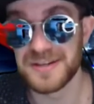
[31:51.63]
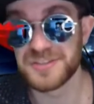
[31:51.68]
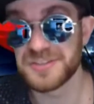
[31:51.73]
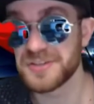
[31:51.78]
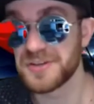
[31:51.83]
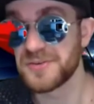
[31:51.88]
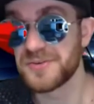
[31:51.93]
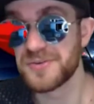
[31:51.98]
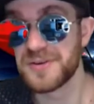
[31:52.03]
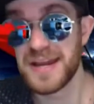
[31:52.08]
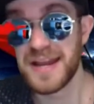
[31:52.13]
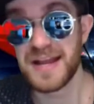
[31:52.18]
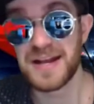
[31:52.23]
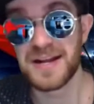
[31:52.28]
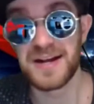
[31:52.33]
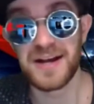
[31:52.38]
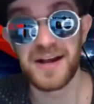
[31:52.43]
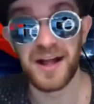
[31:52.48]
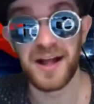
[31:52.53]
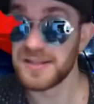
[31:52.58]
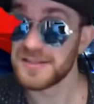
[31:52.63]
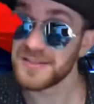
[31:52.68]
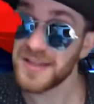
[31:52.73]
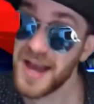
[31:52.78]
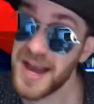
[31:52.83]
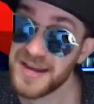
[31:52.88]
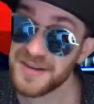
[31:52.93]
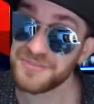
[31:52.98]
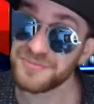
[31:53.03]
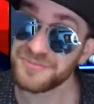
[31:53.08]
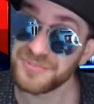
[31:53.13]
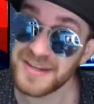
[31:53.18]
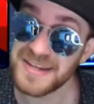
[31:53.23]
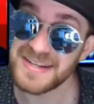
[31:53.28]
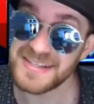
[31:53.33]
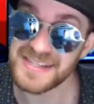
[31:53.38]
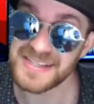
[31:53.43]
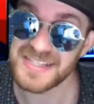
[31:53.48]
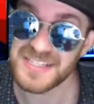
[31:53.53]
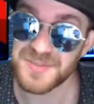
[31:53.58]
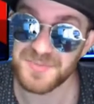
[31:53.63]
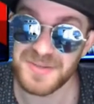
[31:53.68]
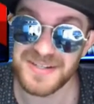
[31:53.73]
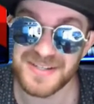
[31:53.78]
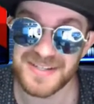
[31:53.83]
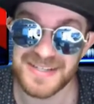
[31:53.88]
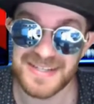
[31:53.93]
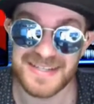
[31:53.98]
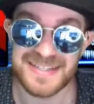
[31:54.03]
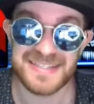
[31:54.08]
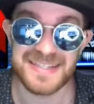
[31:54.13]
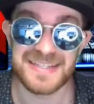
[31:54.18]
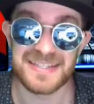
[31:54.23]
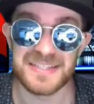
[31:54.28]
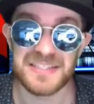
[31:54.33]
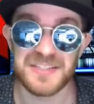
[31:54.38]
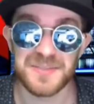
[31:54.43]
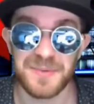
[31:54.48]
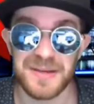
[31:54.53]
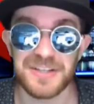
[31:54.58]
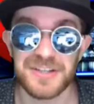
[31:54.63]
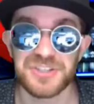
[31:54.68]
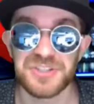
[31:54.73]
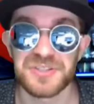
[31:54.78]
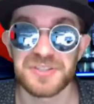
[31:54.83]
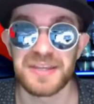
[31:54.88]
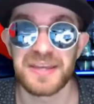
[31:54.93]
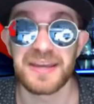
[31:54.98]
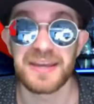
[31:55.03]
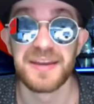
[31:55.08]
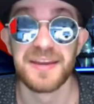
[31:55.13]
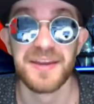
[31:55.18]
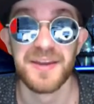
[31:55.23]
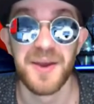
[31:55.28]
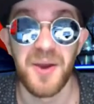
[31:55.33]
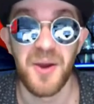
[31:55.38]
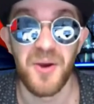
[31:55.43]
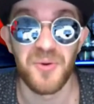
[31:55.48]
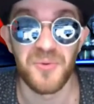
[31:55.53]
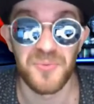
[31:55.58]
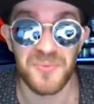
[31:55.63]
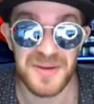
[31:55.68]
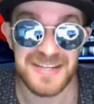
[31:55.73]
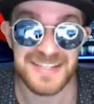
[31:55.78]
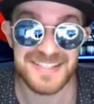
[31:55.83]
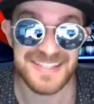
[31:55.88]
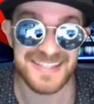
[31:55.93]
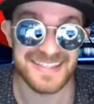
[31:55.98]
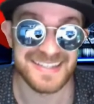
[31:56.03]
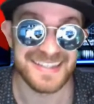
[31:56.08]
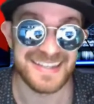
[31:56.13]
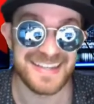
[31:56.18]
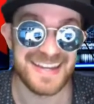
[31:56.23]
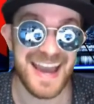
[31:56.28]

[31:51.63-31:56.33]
So a lot of fighting experience, especially recently.